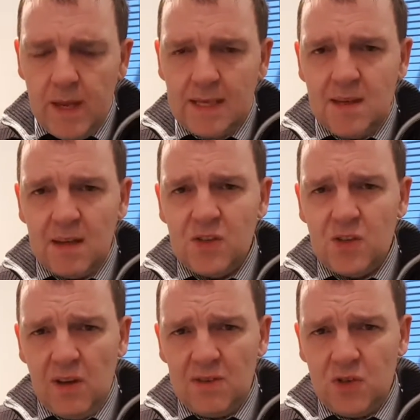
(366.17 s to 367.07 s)
it's that
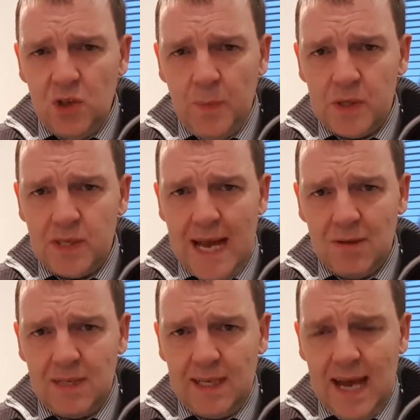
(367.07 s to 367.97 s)
super
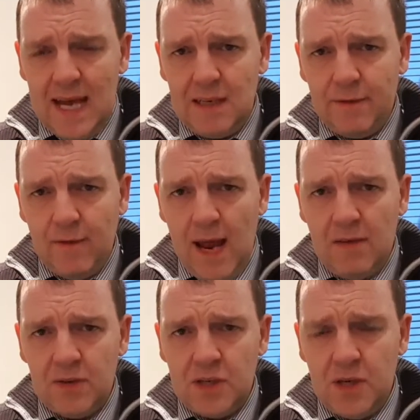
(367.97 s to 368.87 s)
stouty kind of
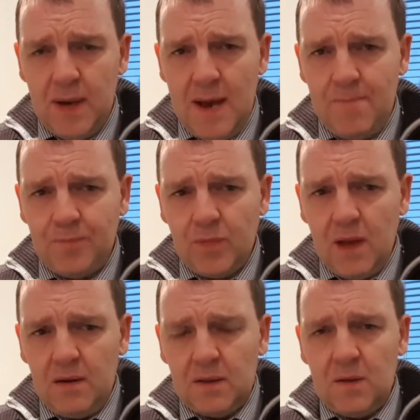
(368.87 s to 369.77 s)
flavour to it.
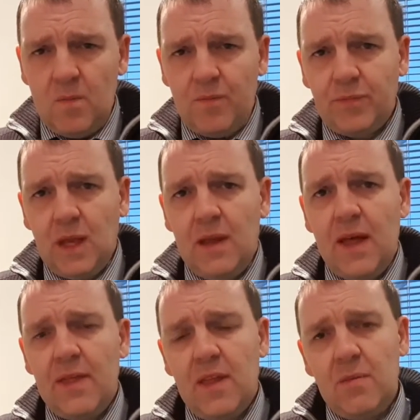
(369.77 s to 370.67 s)
And
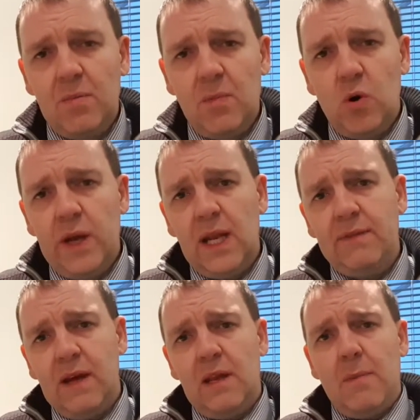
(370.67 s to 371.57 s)
then the more you
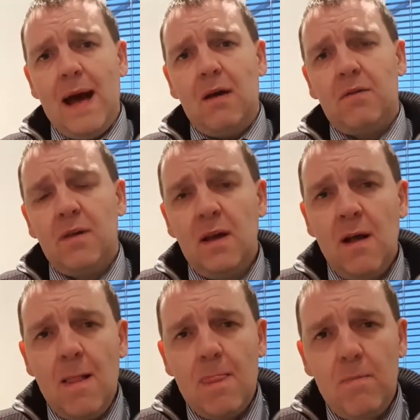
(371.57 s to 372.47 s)
leave it in the mouth,
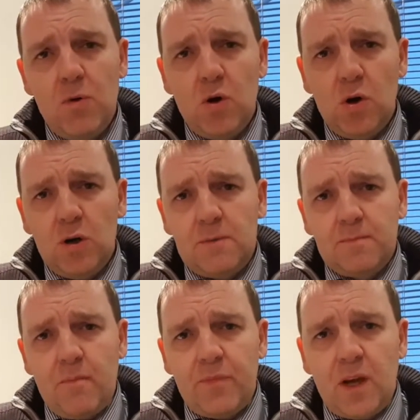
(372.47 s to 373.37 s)
the more
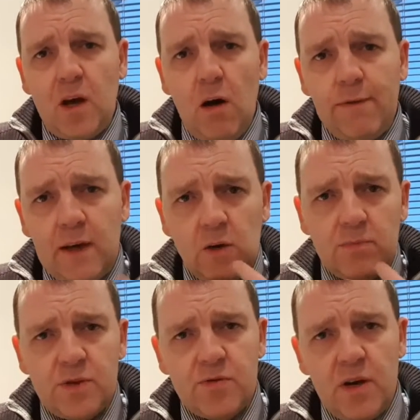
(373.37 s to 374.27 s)
the coffee
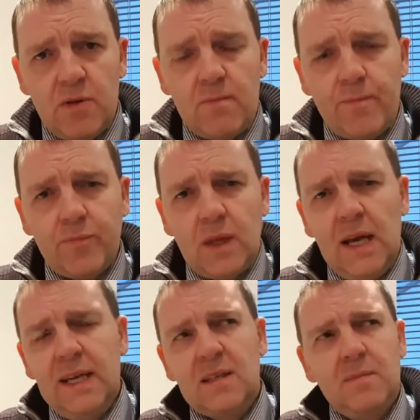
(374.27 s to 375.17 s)
comes through,
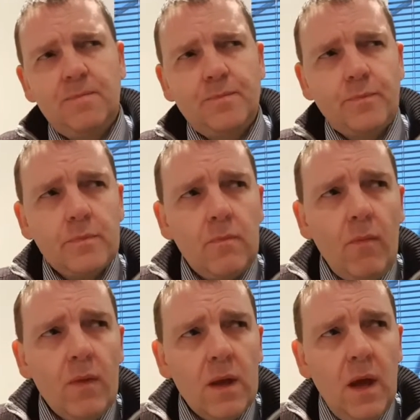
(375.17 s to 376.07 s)
and
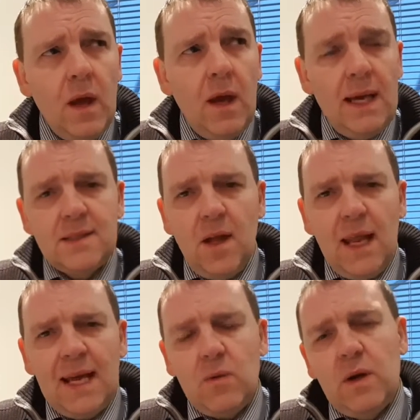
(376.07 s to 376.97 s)
it's not
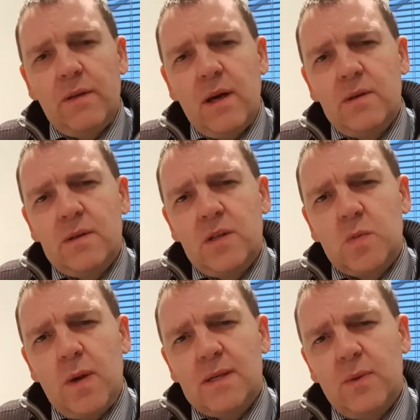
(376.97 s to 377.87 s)
like one of those
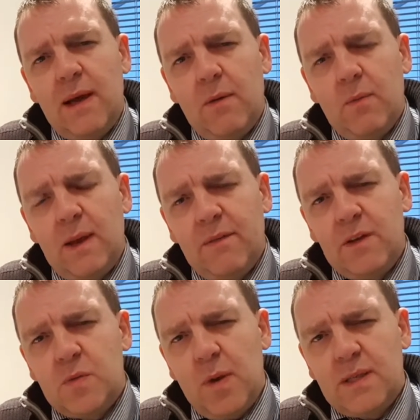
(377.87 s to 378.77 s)
Nespresso. We have
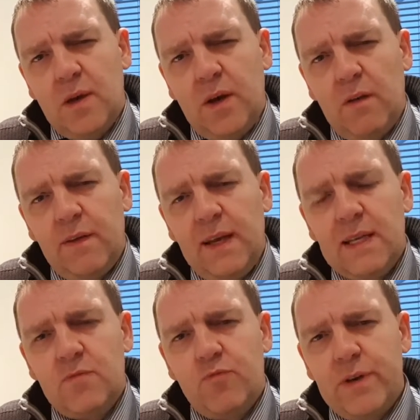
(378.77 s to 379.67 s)
Nespresso coffee, and
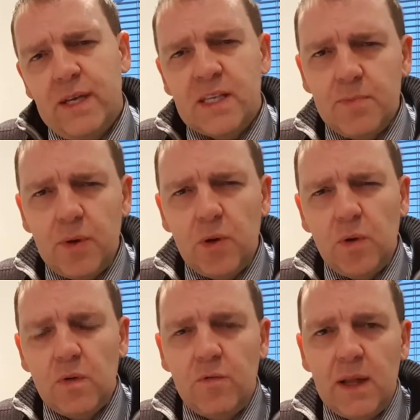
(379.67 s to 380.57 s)
it's really
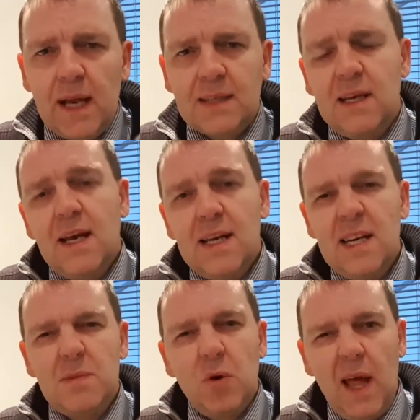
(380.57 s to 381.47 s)
smooth and really nice.
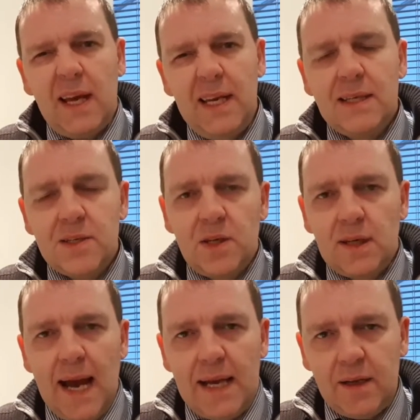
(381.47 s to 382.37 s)
It is more like an
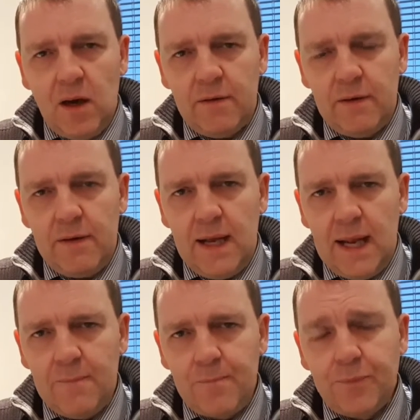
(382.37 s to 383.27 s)
instant kind of coffee,
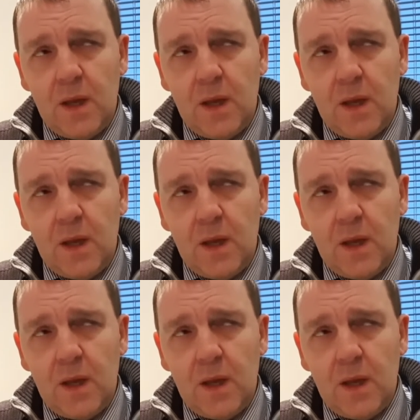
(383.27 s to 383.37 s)
really,